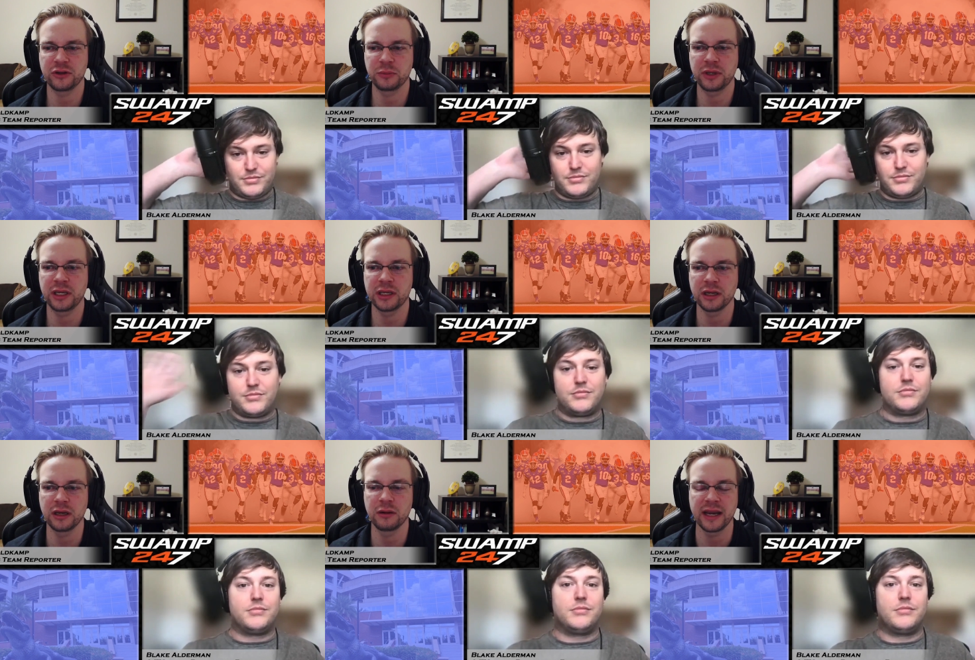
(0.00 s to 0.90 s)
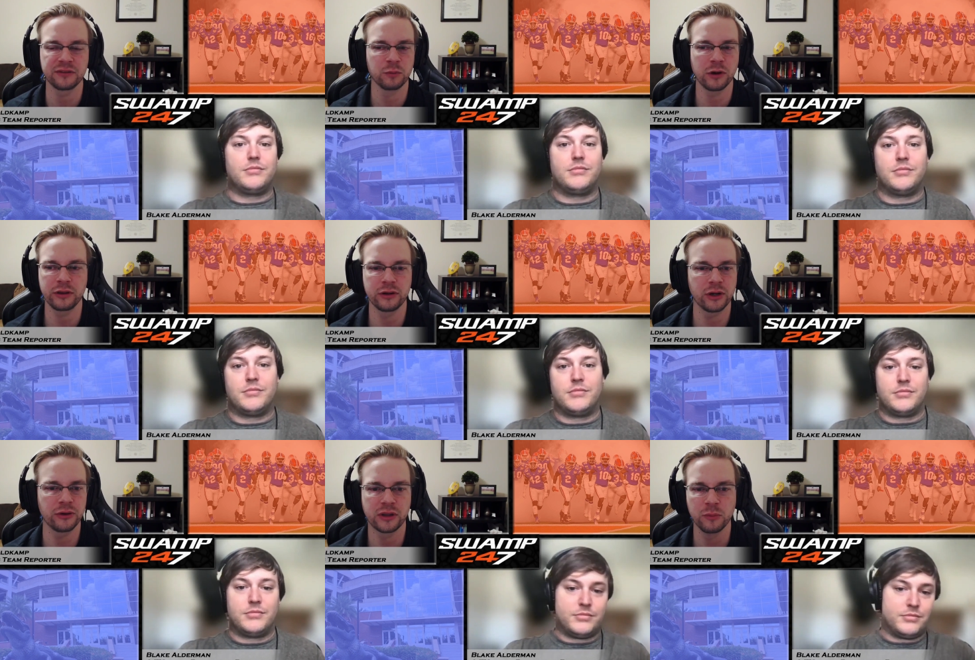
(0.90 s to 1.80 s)
Speaker 1: Blake. I guess one other
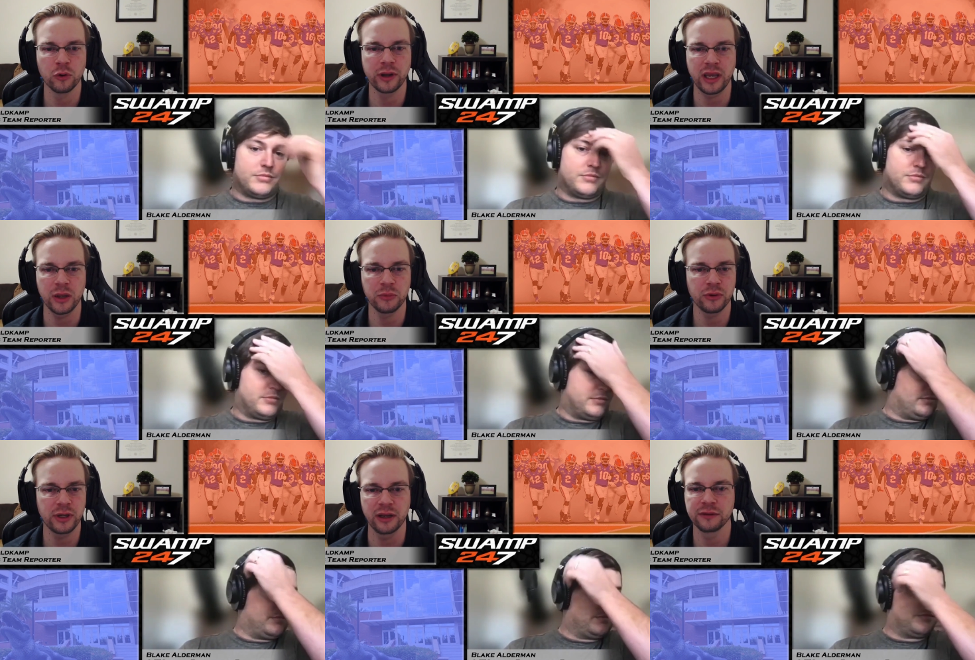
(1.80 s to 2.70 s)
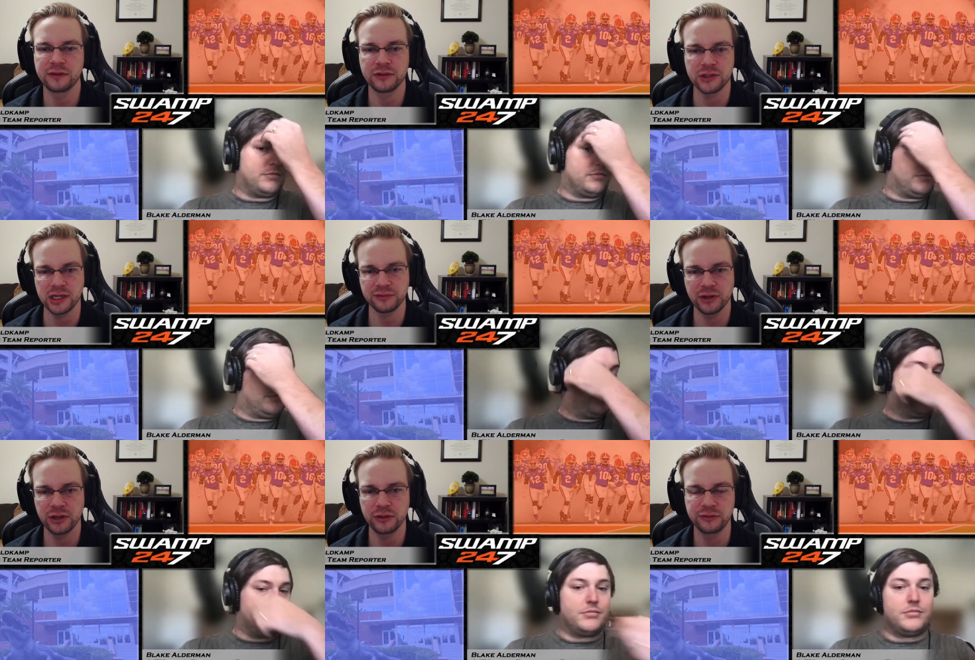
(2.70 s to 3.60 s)
note, Kamori Gamble announced he's
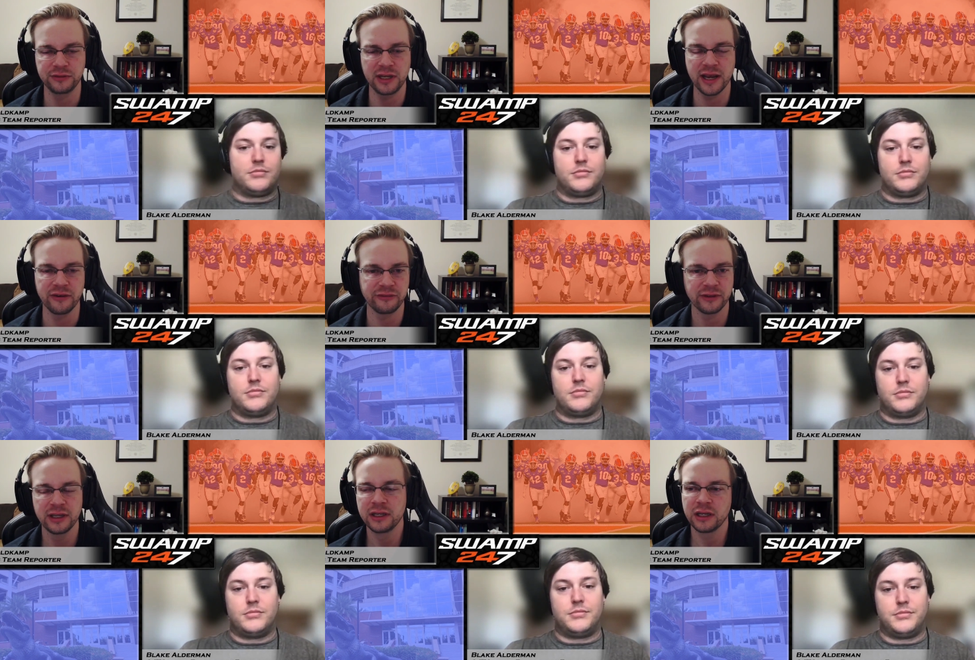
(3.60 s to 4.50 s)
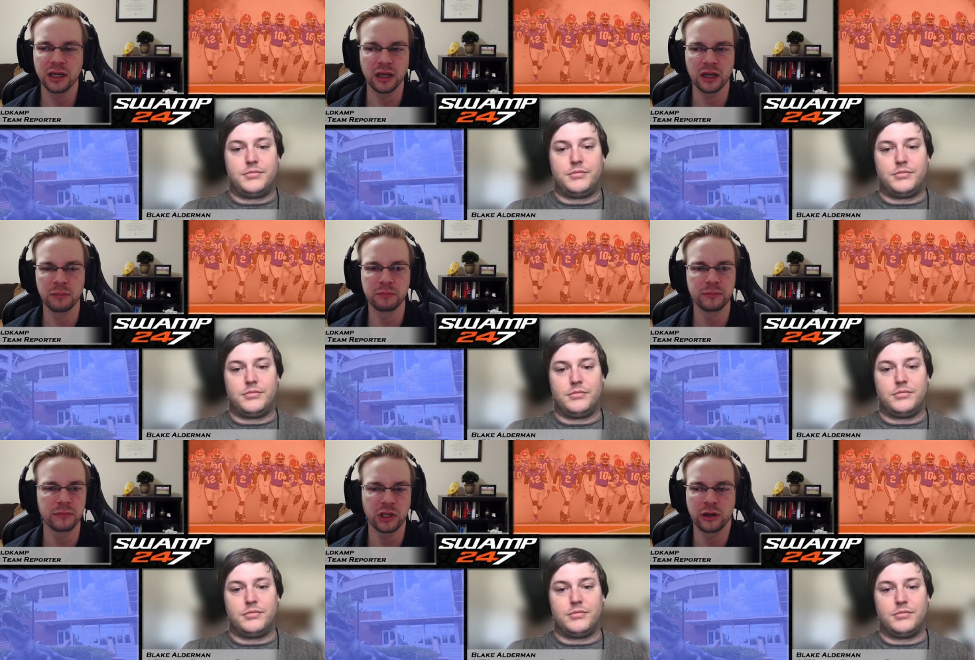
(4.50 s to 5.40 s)
transferring to UCF.
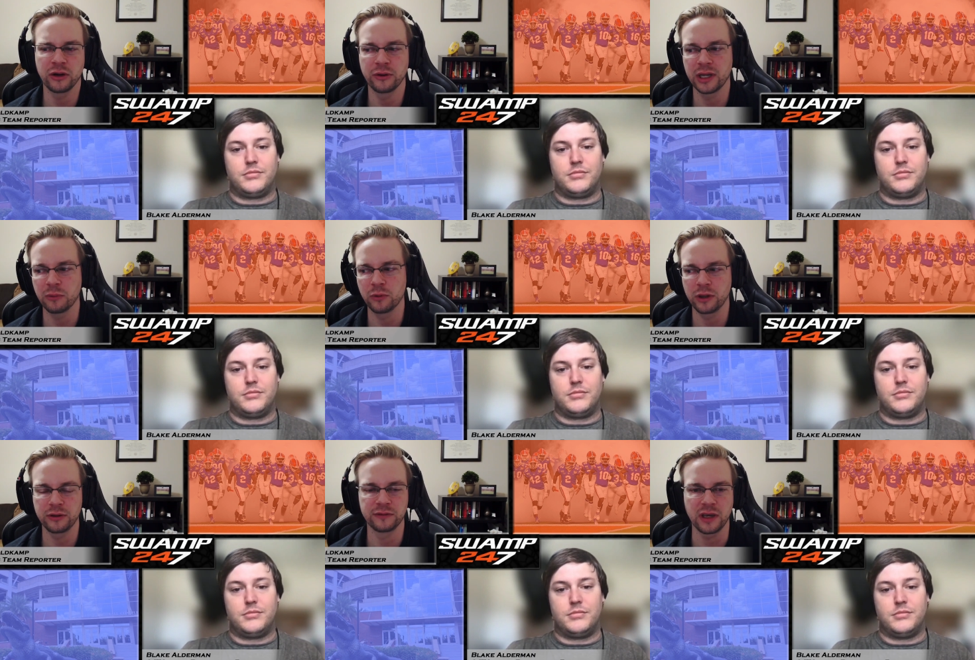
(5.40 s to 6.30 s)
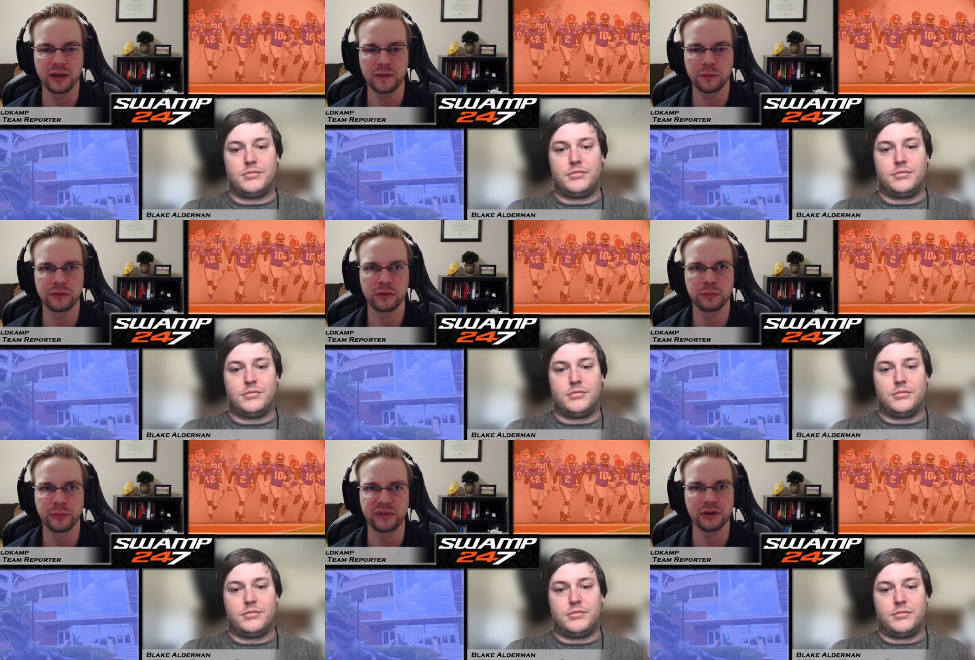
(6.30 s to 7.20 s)
You know, one of those guys that was a
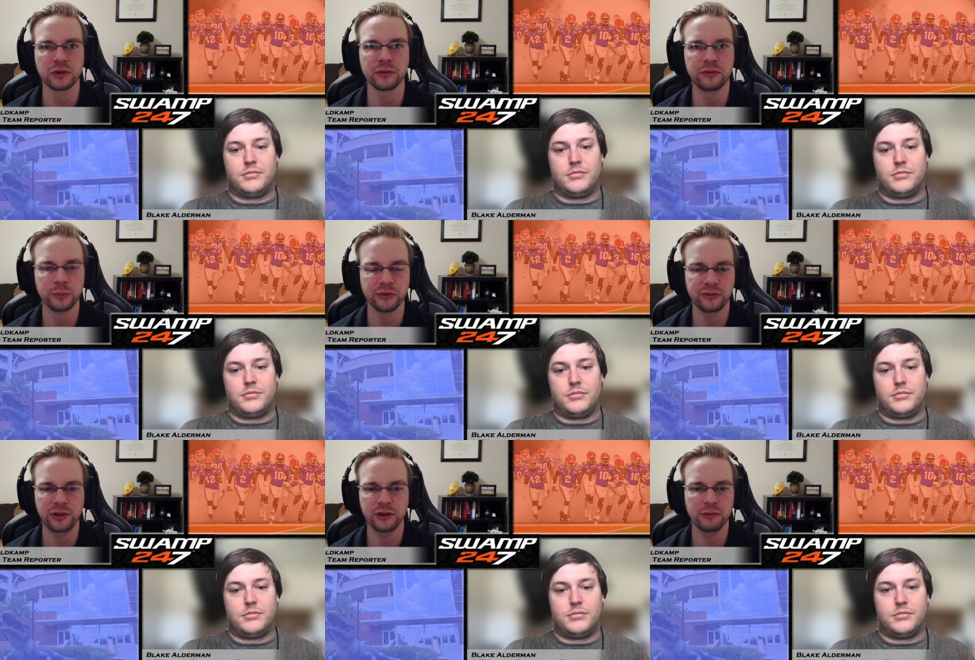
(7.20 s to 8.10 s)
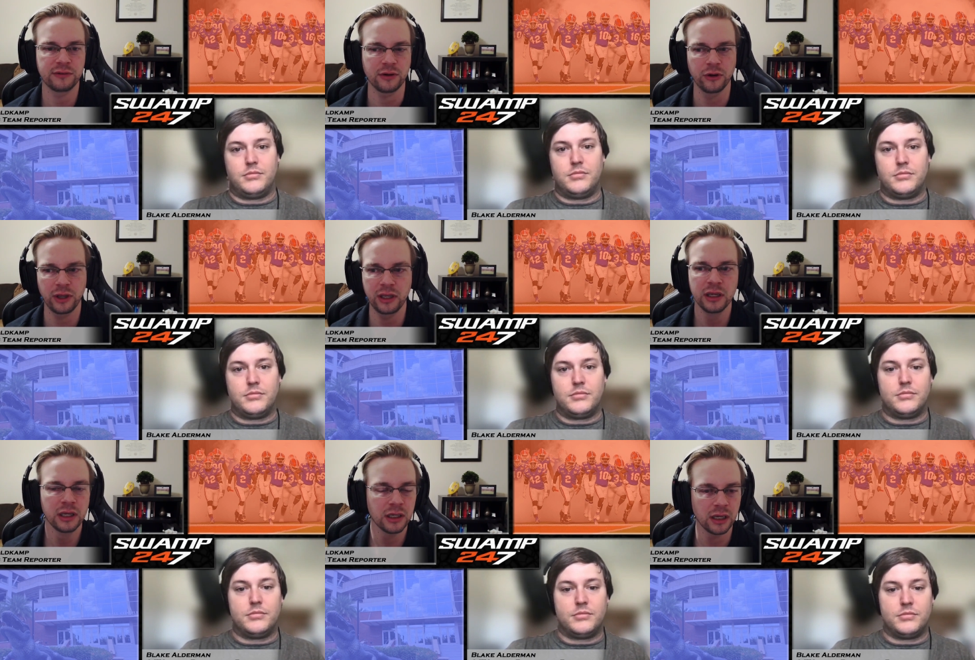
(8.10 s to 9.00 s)
potential super senior returnee,
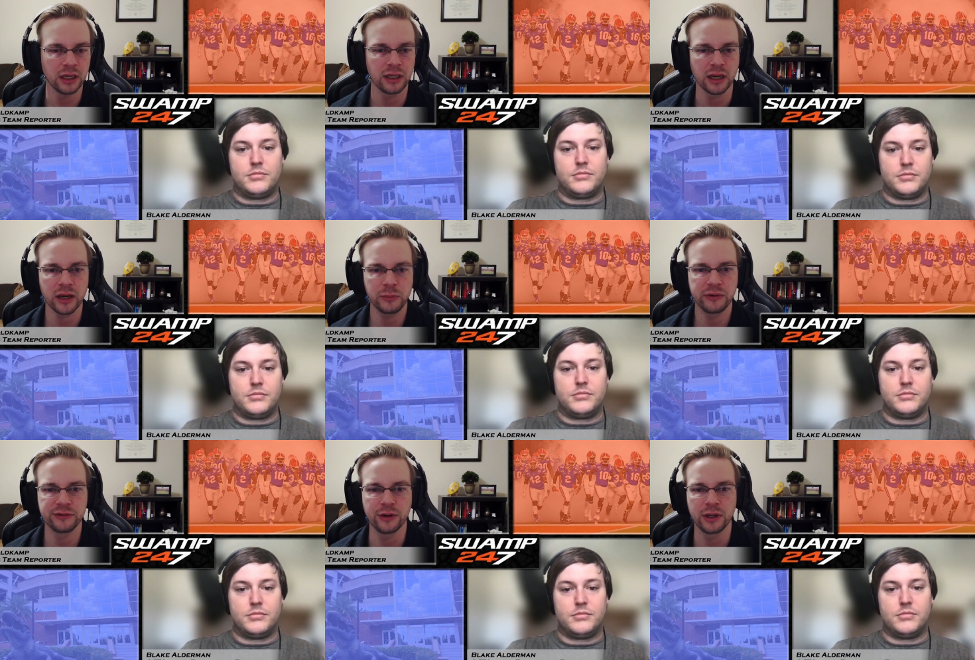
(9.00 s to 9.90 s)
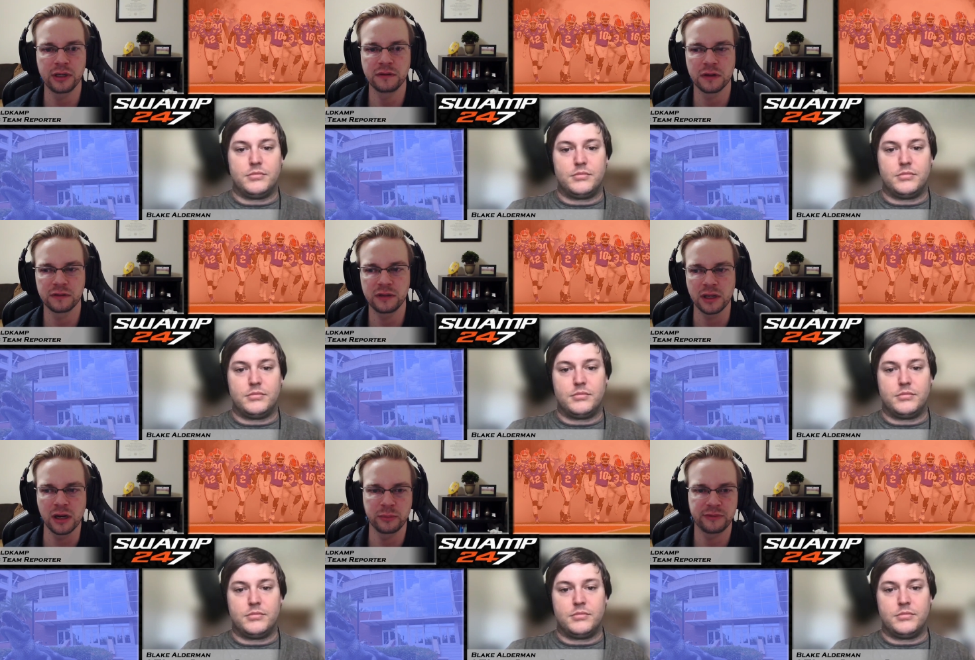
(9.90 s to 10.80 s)
not going to be returning. He's going to seek
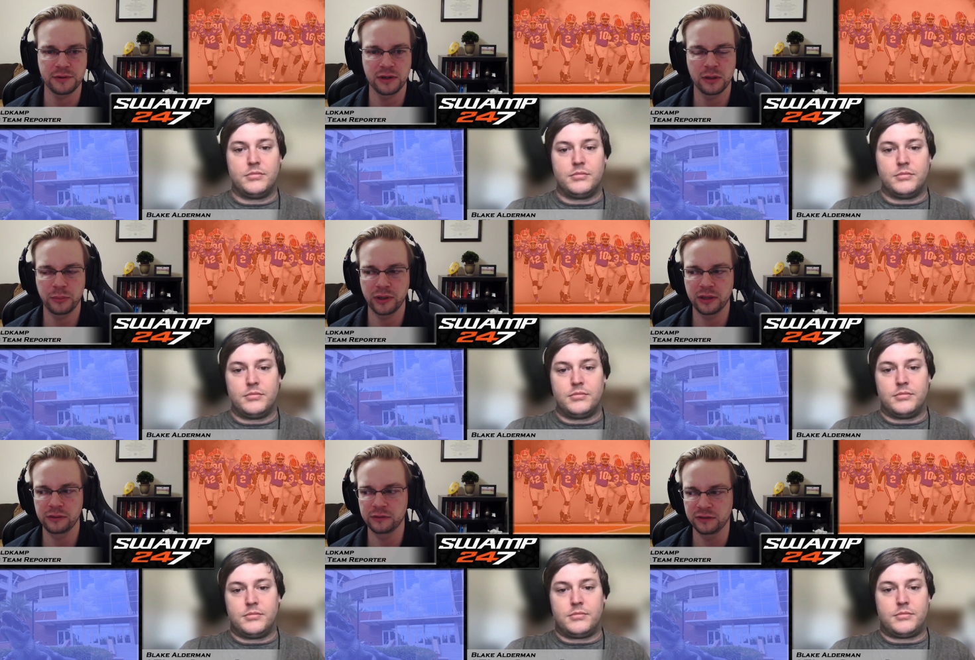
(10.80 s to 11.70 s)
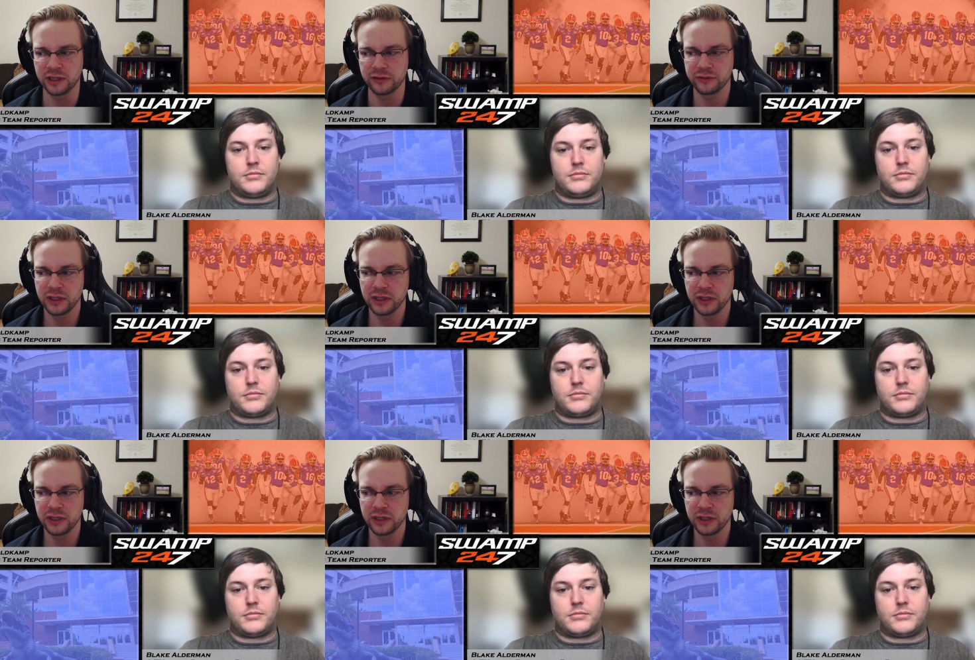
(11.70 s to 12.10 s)
an opportunity to play at UCF.